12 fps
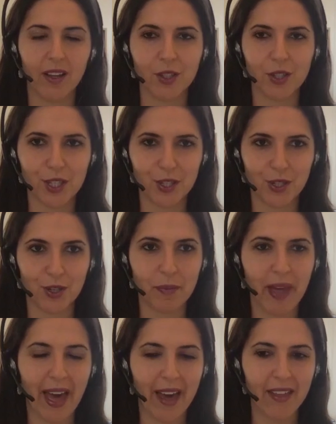untraditional
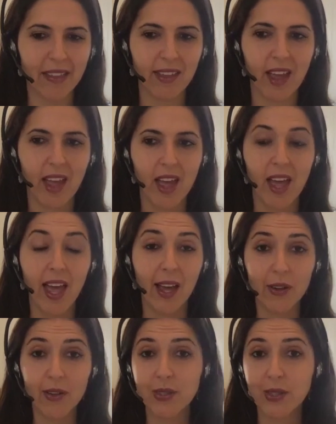path,
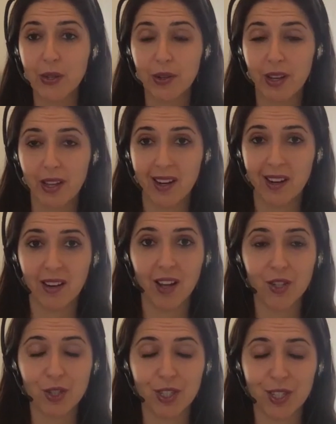and also at an
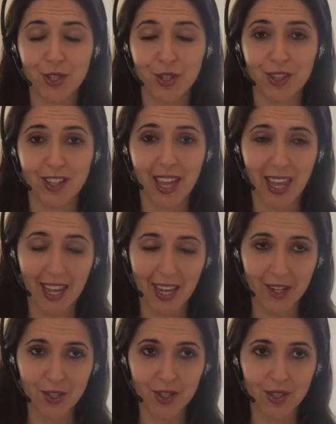untraditional
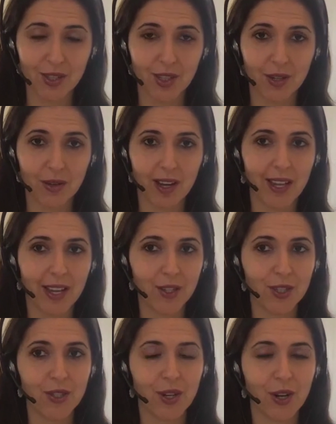age. So I
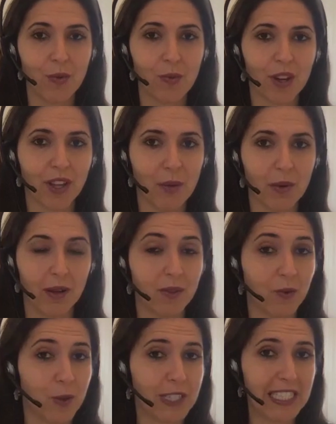actually started working when I
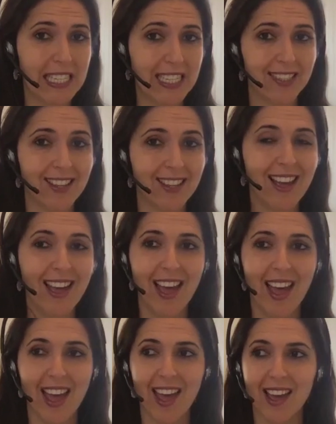was 14,
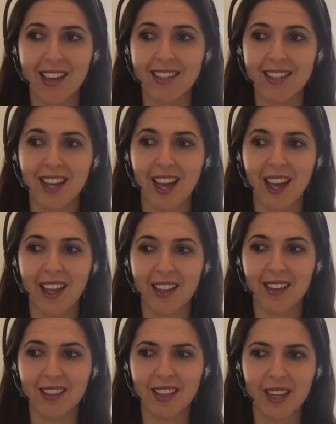and
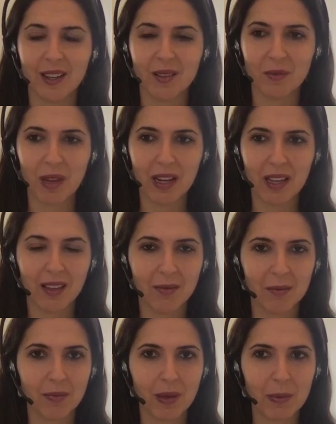I look at many
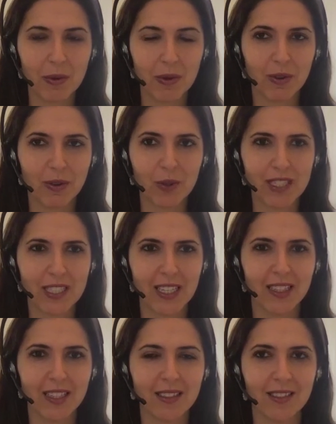people who are
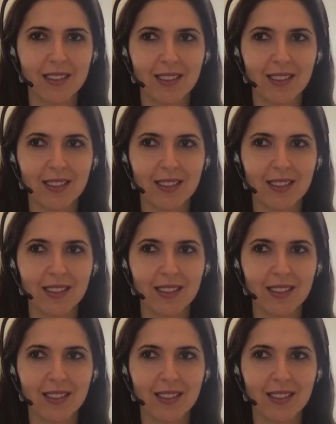14